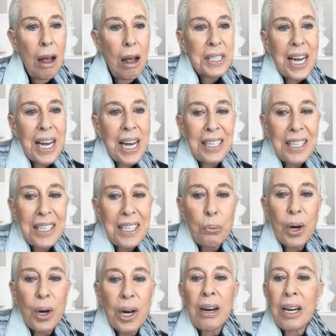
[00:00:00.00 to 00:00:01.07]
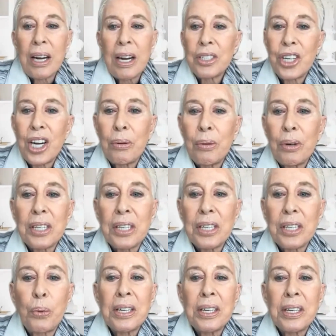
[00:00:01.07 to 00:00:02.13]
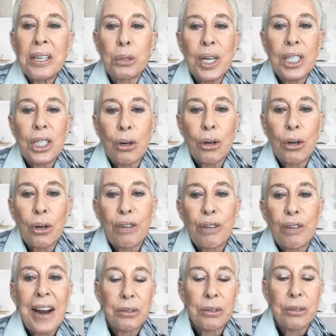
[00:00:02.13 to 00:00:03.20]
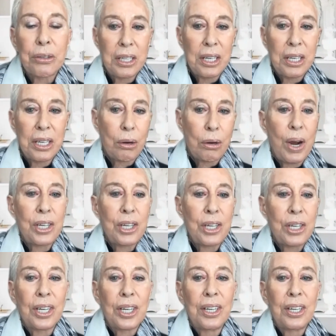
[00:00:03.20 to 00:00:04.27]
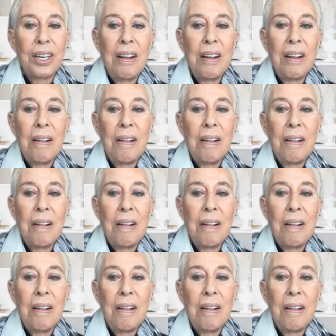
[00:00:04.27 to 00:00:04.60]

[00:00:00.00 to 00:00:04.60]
But tell us and share with us, where does research factor into the equation?